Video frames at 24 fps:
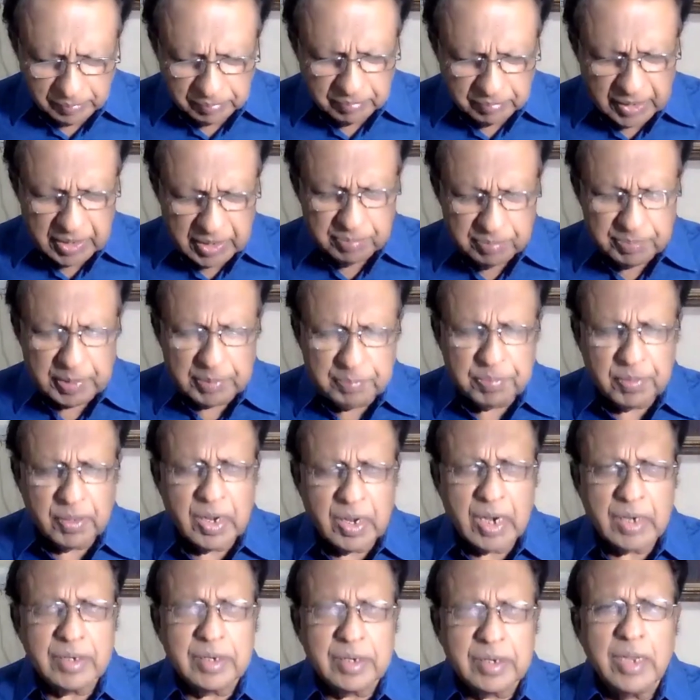many people
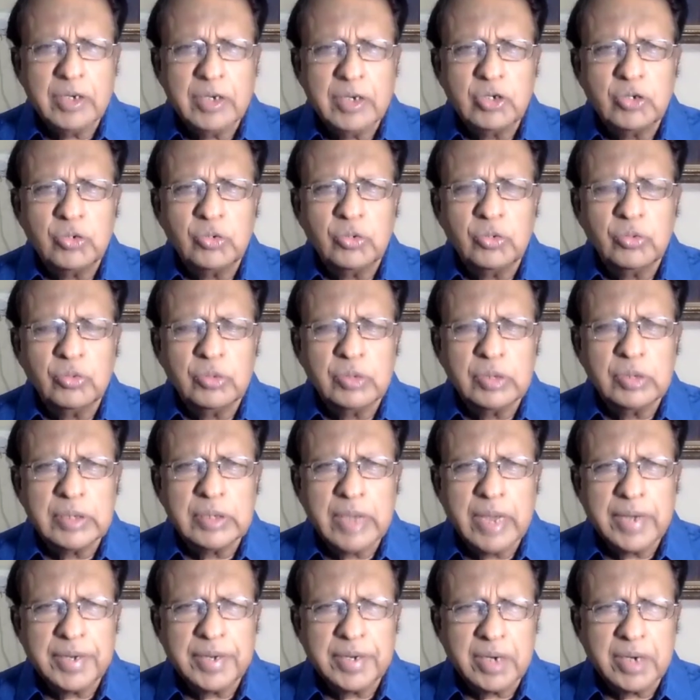are trying to
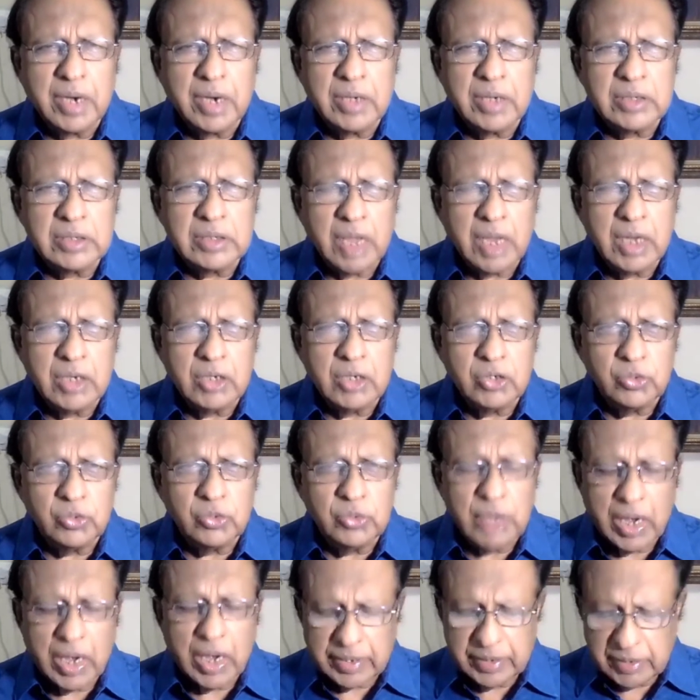get reconciled to
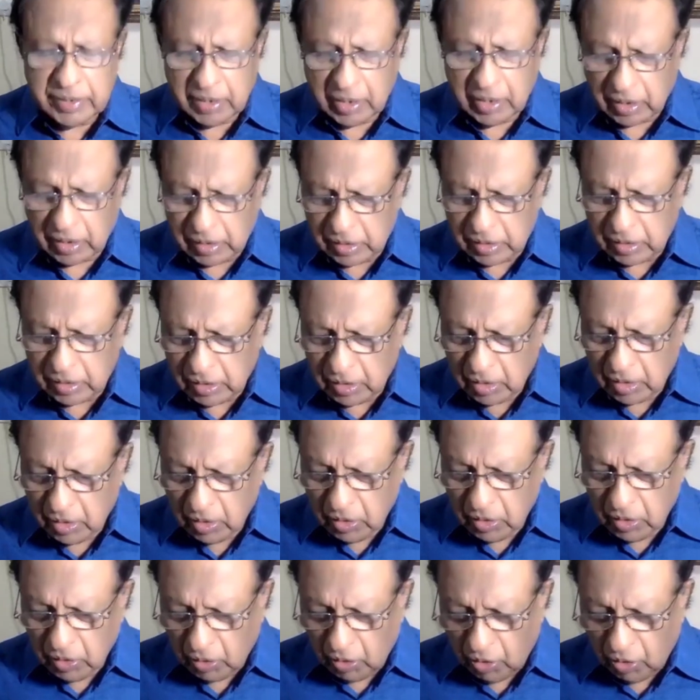the idea
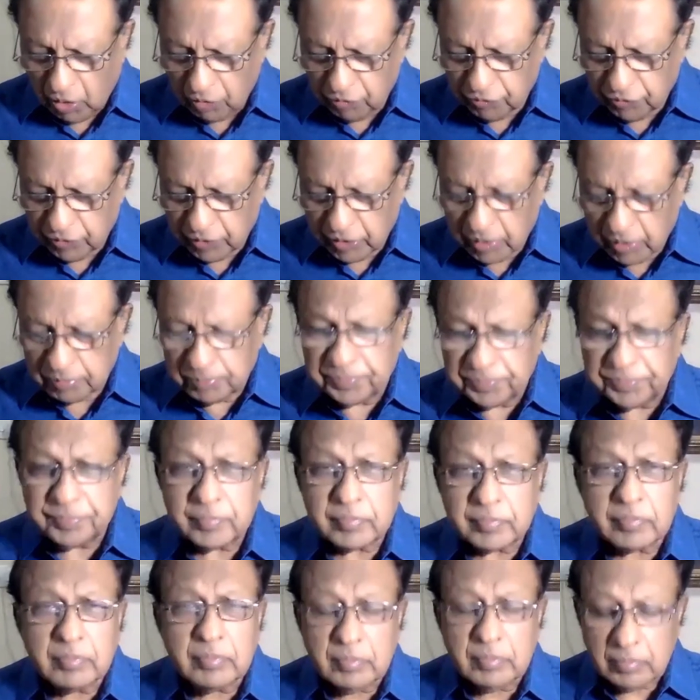of a
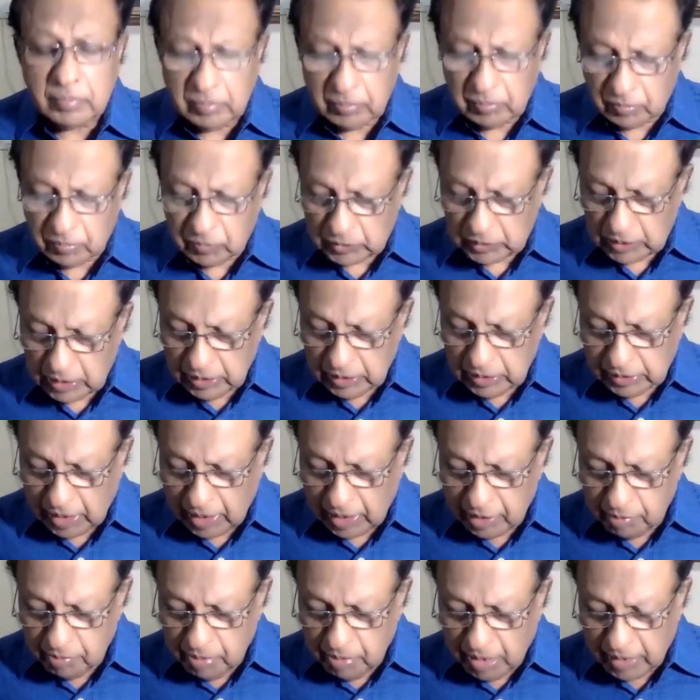
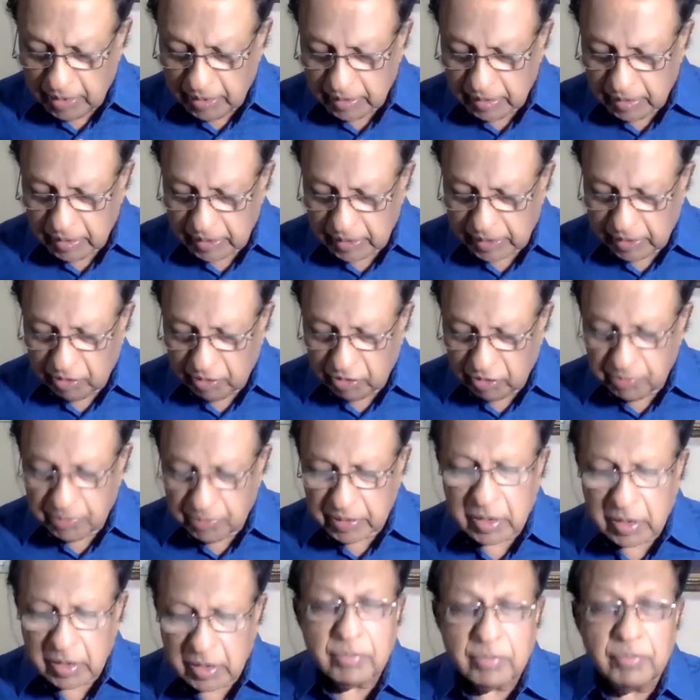Taliban
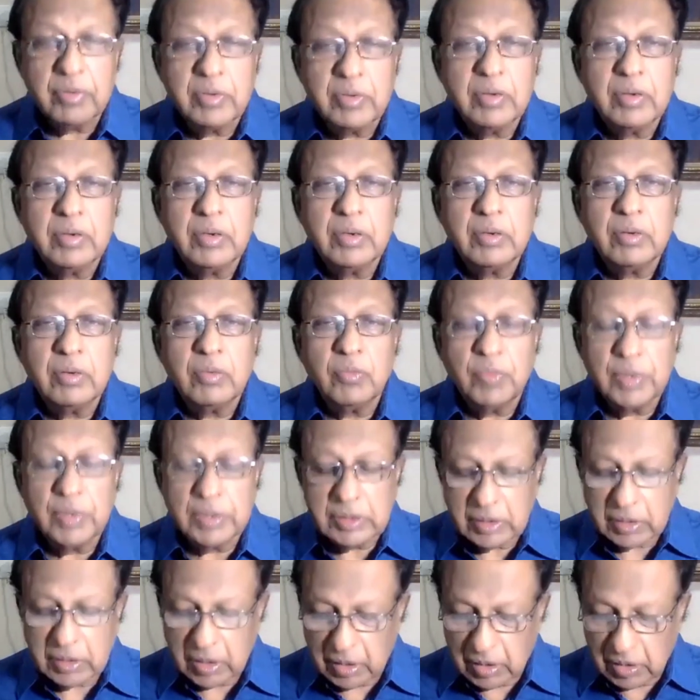government and
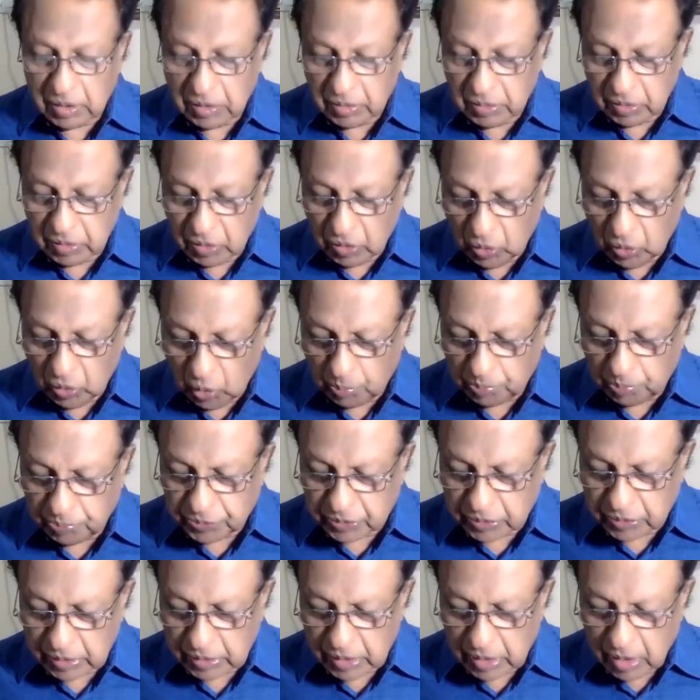with uh,
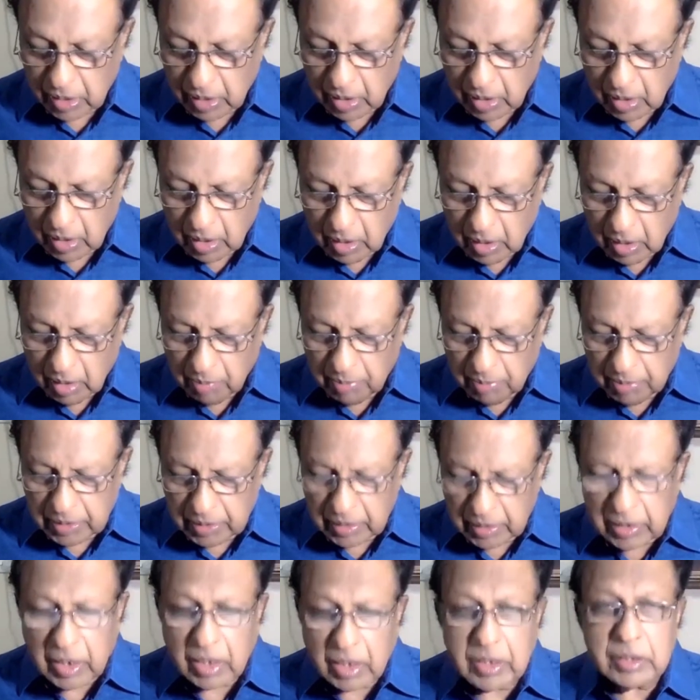hopes. But
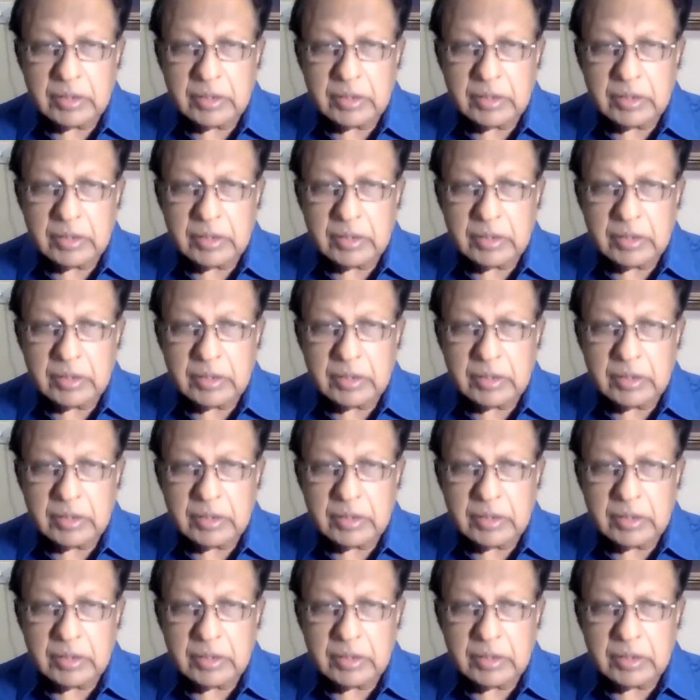India